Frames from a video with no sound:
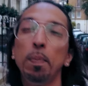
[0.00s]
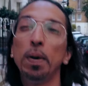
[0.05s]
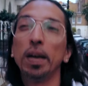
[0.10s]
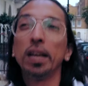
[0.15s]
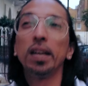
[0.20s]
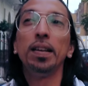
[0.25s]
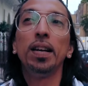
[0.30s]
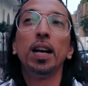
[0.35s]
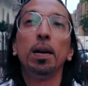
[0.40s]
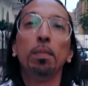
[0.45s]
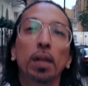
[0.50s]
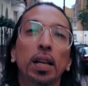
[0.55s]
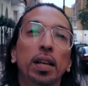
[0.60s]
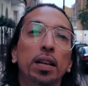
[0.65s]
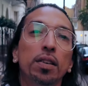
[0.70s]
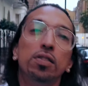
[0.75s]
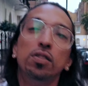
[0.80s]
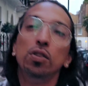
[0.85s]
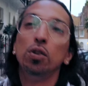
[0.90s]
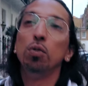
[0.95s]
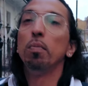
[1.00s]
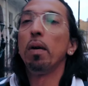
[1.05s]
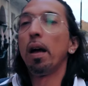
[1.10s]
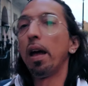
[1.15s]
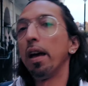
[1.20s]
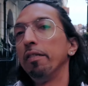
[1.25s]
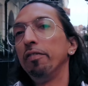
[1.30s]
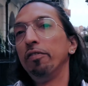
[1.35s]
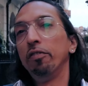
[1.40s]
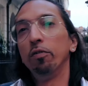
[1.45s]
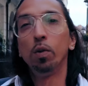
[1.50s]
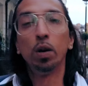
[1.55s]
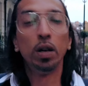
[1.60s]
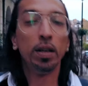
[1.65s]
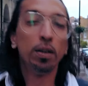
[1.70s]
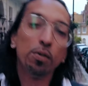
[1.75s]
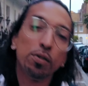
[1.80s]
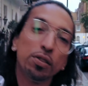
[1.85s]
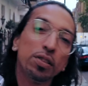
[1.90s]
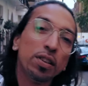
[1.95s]
be picking up like a Zoom
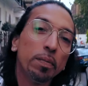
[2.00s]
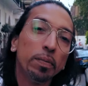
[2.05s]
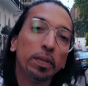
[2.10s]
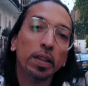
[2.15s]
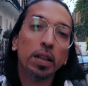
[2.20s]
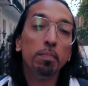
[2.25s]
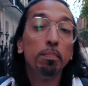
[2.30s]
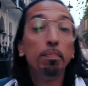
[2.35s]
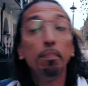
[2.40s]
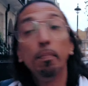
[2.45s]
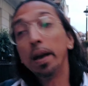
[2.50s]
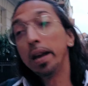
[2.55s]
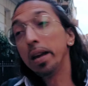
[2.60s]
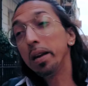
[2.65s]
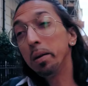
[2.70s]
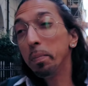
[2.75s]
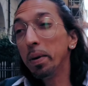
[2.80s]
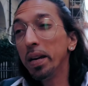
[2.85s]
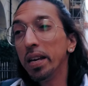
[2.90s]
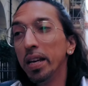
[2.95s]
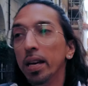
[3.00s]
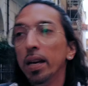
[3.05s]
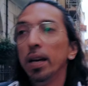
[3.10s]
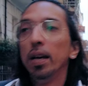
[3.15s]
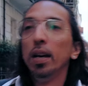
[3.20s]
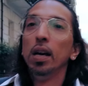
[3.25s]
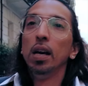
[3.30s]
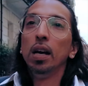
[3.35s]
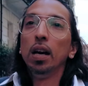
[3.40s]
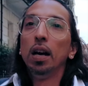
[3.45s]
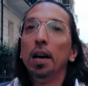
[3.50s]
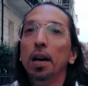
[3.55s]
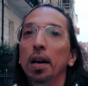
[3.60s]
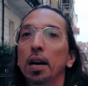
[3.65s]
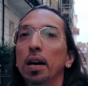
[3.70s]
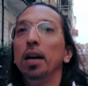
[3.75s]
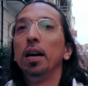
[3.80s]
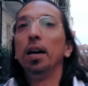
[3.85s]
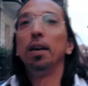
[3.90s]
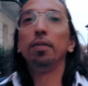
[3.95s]
F1 or something, maybe,
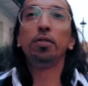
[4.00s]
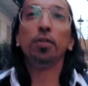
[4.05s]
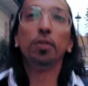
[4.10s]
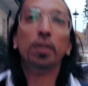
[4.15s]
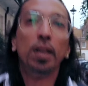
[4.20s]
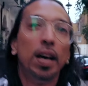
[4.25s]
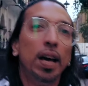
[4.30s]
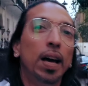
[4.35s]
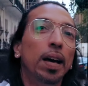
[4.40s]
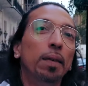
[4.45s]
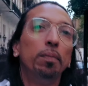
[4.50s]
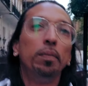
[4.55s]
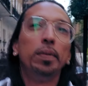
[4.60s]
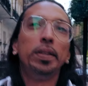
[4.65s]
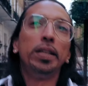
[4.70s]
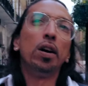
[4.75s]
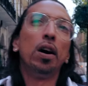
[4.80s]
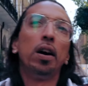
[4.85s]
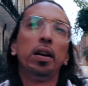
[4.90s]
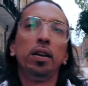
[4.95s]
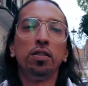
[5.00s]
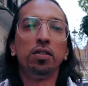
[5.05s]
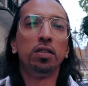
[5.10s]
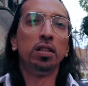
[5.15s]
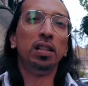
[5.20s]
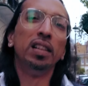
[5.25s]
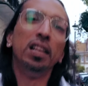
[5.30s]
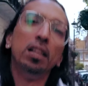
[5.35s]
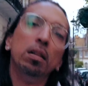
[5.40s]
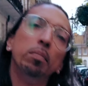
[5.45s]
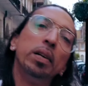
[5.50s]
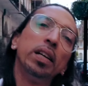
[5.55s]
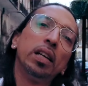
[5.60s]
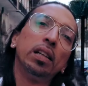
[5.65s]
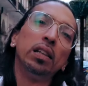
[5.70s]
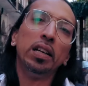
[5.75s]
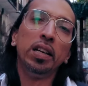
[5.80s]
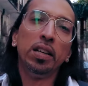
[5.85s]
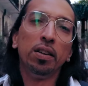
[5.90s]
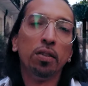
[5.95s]
so that the audio is a little
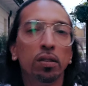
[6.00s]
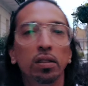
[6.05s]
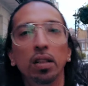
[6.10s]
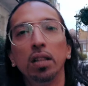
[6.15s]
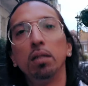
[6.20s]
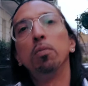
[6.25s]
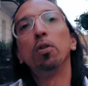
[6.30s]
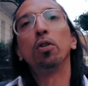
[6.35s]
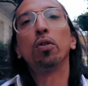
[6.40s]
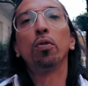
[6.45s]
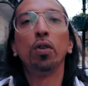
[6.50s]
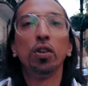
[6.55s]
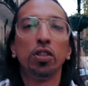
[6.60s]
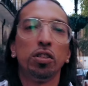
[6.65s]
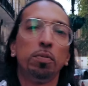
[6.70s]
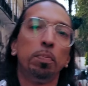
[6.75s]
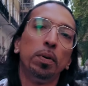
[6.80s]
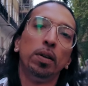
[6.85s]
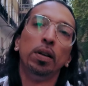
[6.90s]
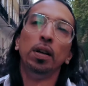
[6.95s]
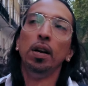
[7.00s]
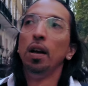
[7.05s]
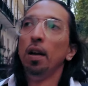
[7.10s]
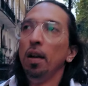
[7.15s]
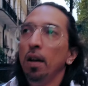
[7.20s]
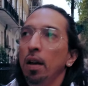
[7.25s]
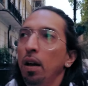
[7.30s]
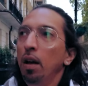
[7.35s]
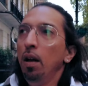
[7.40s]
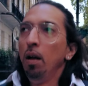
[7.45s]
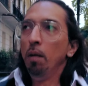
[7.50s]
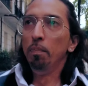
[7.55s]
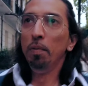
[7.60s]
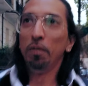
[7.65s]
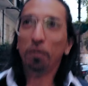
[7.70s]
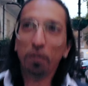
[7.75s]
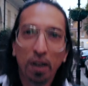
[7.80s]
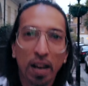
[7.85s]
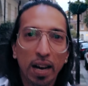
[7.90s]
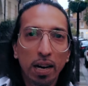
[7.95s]
bit cleaner, a little more crisper.
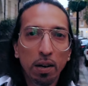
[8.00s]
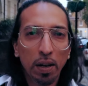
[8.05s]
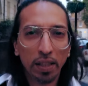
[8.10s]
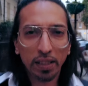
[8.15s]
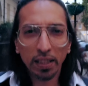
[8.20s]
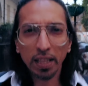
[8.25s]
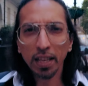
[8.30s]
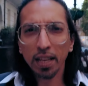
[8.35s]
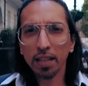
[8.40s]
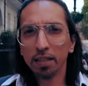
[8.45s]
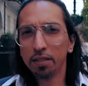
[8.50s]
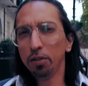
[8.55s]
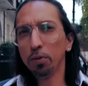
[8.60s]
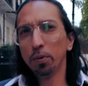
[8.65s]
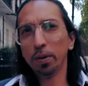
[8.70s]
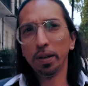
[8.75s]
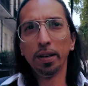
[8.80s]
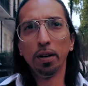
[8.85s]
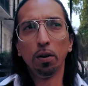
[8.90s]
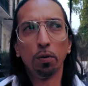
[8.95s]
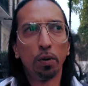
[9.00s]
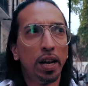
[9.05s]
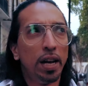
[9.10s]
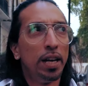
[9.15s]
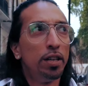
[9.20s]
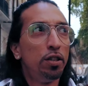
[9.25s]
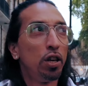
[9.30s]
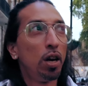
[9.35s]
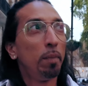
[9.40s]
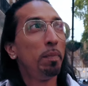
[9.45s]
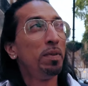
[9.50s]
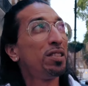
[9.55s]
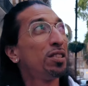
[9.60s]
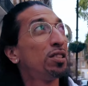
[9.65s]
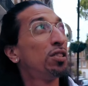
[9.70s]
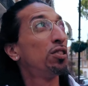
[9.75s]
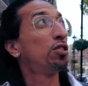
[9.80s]
But for now, I think it's doing an okay job. It's